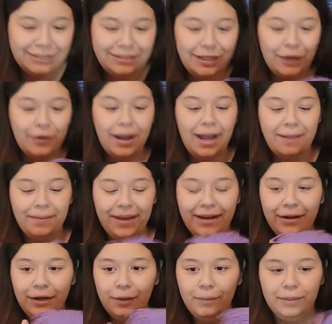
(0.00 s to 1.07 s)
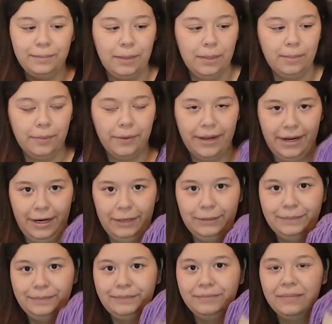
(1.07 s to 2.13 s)
So I made her with purple hair
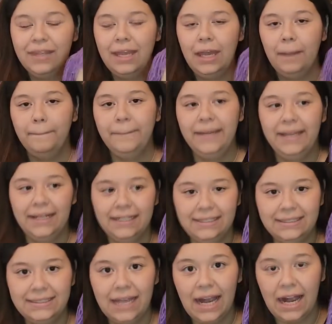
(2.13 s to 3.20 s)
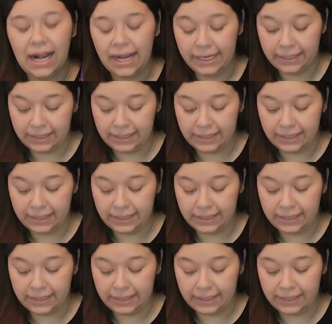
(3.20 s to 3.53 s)
because I